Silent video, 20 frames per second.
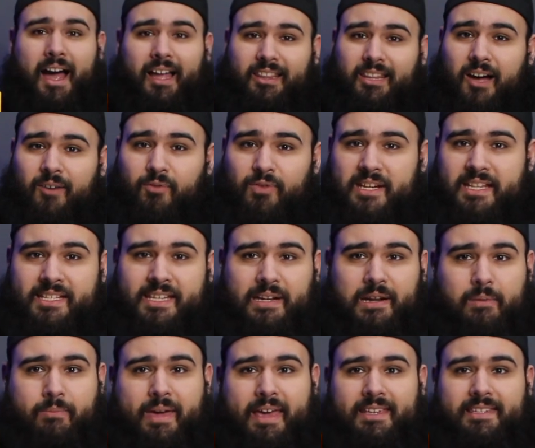I love when
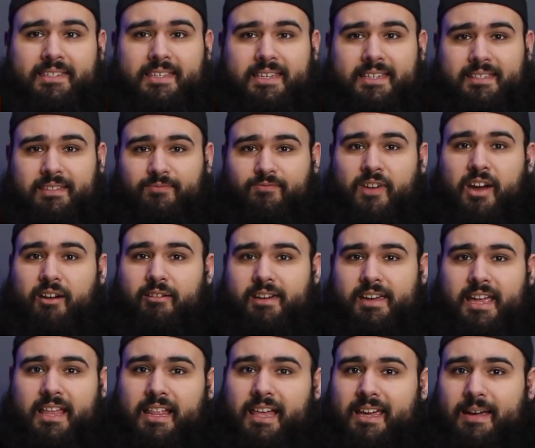Nintendo makes these
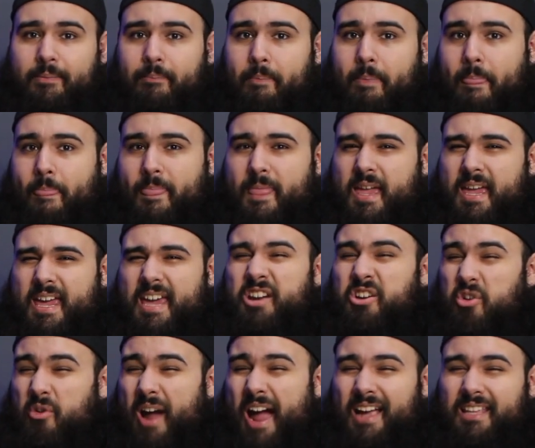very like
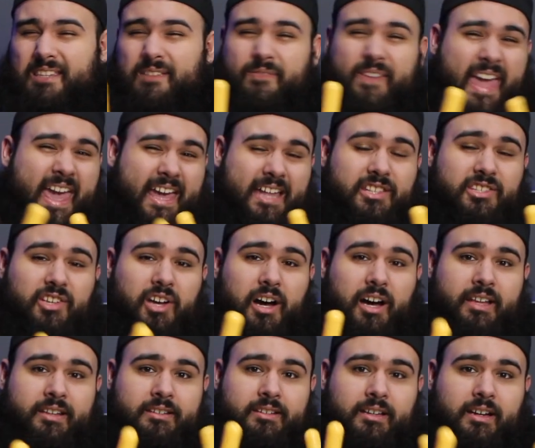interactive
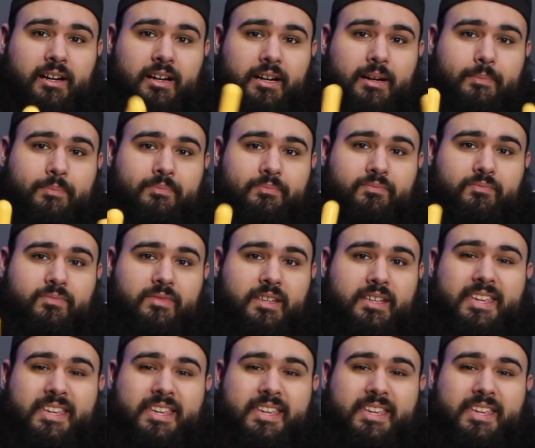hands-on um,